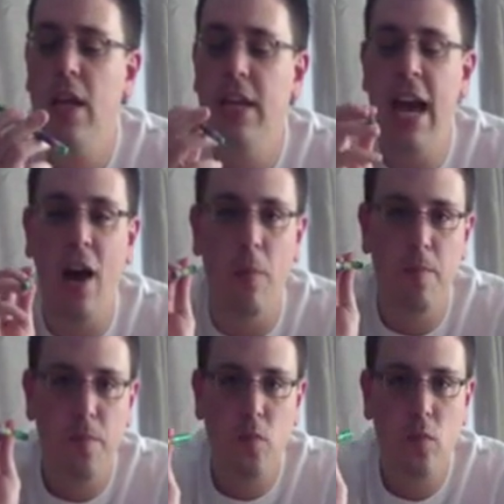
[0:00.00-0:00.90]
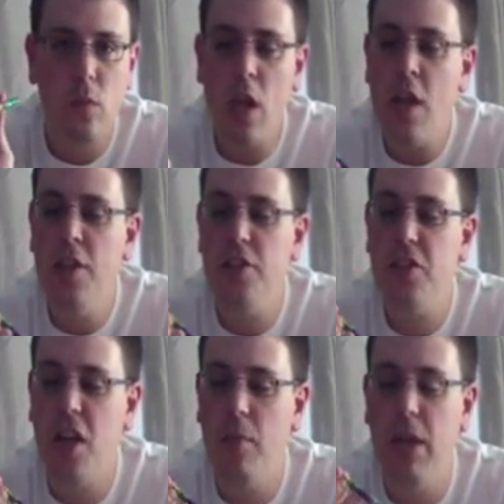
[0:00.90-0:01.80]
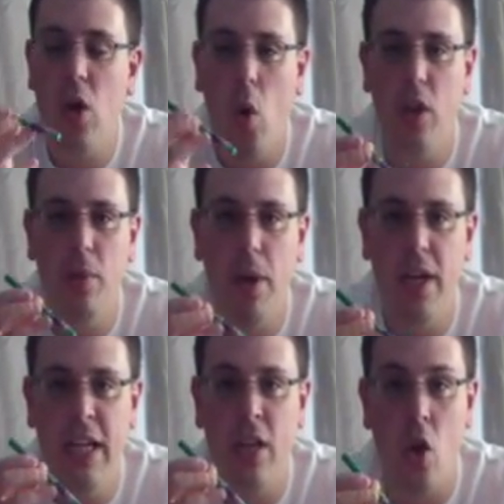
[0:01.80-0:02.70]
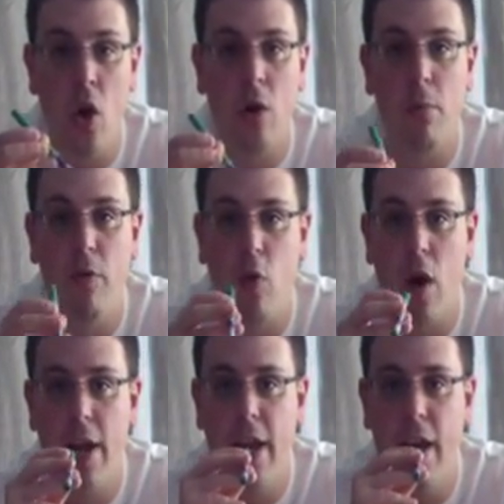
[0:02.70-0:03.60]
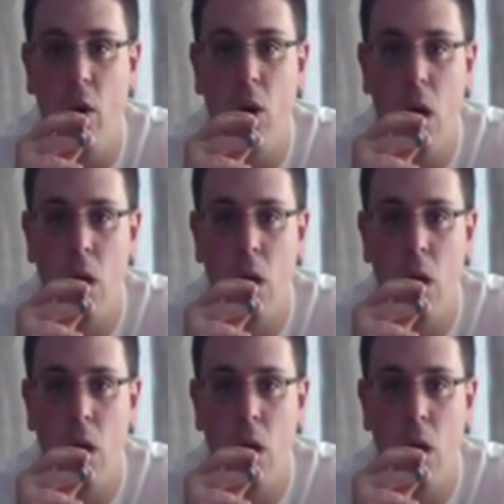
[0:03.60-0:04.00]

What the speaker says: Now, this is going to be holding the button in longer before I inhale.